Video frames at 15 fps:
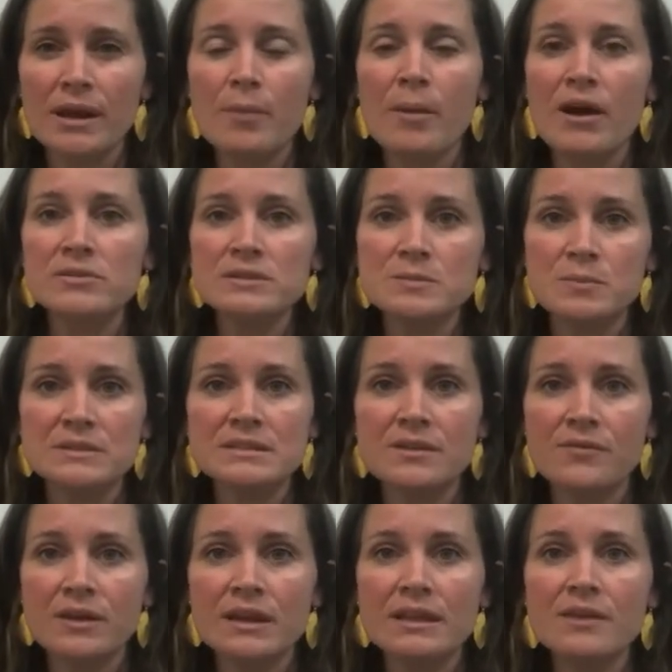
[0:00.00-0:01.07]
about
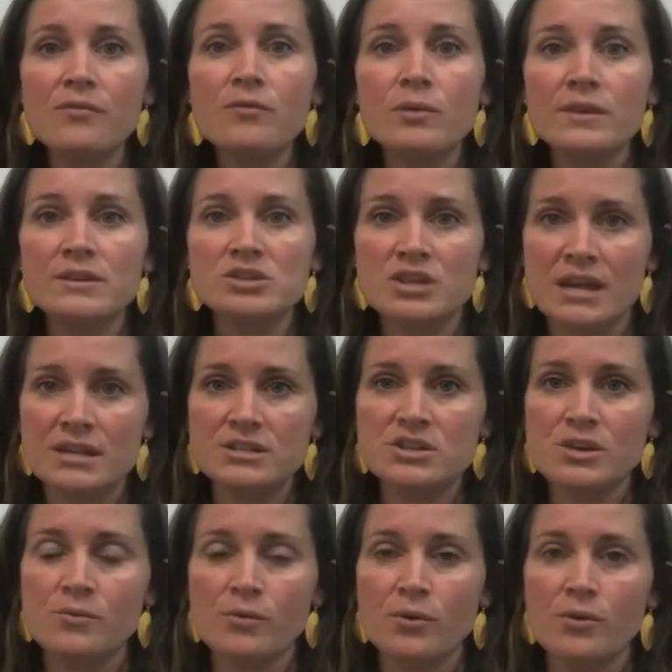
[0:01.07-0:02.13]
specifically for the
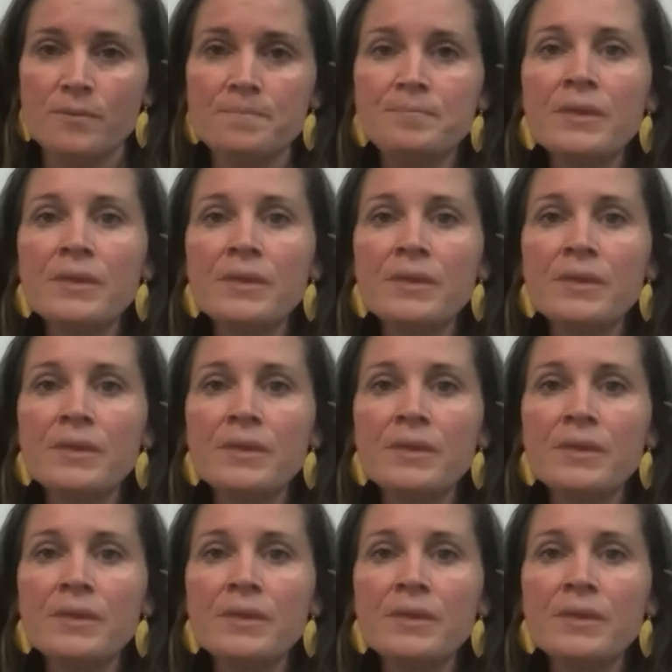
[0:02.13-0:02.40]
changing rule.